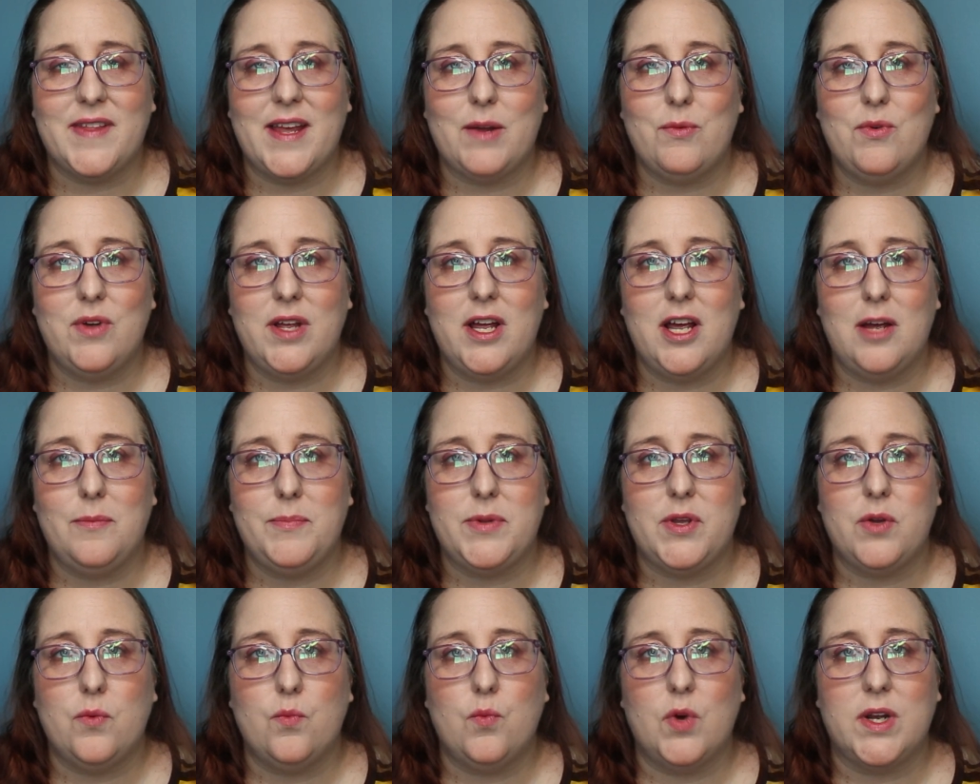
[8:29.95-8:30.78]
they will
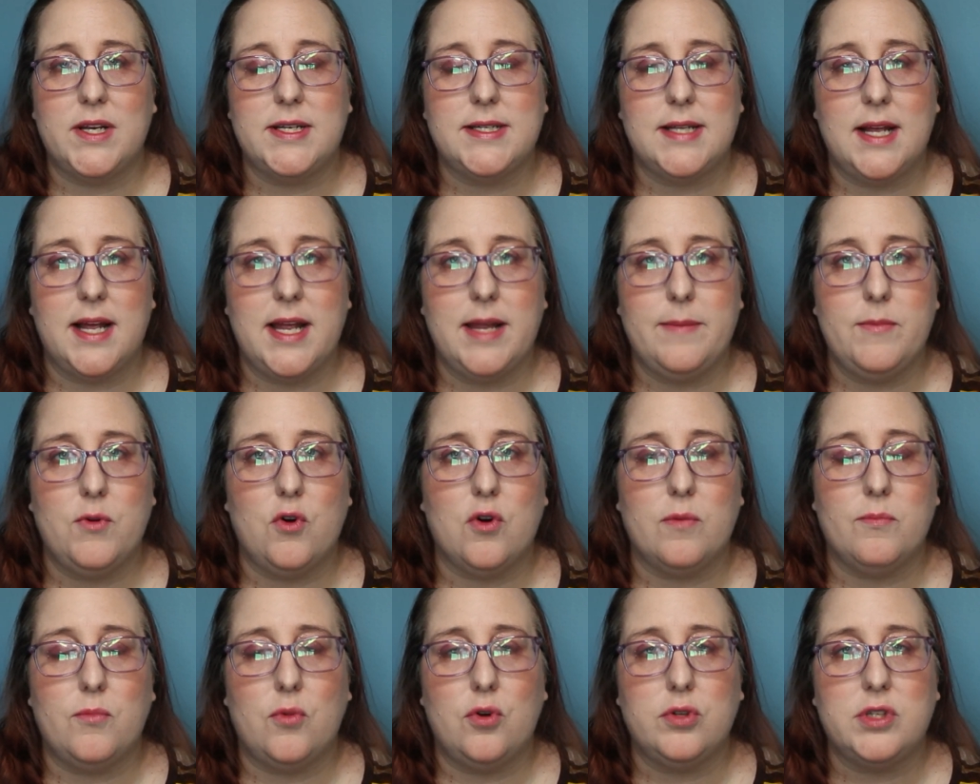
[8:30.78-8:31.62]
help you one time
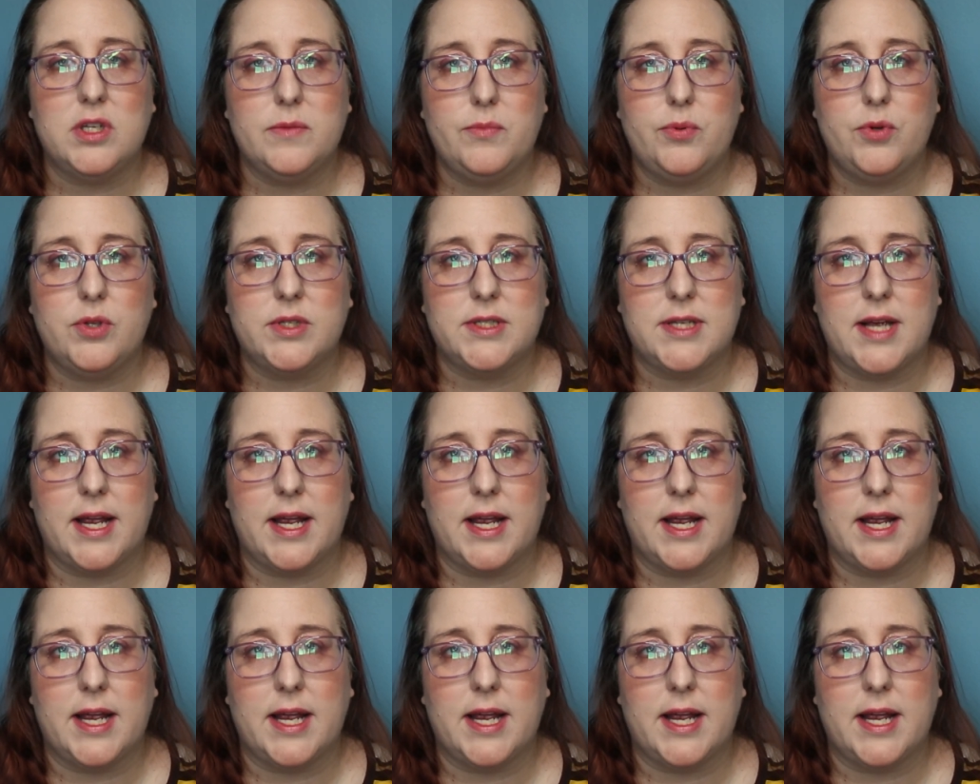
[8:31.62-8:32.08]
or multiple